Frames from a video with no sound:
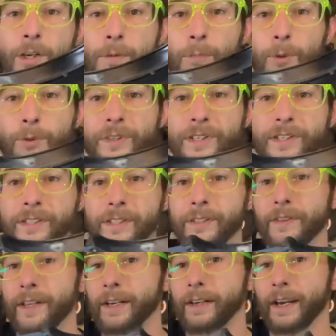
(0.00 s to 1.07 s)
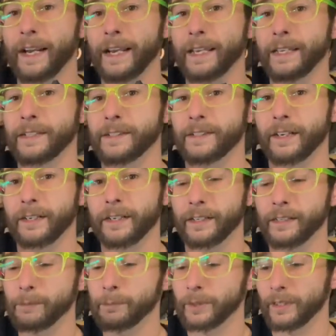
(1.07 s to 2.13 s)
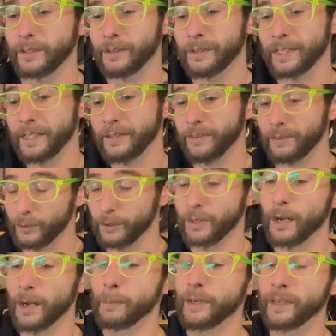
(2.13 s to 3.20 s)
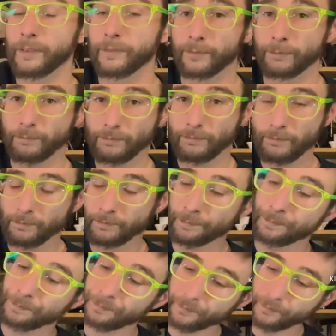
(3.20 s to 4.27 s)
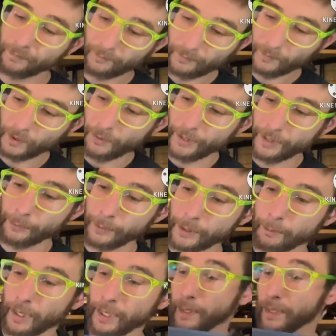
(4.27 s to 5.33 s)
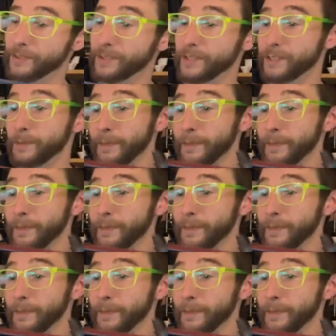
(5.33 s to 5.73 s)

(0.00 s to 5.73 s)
bolt the interior there and tuck it up underneath or above the rear body mount system.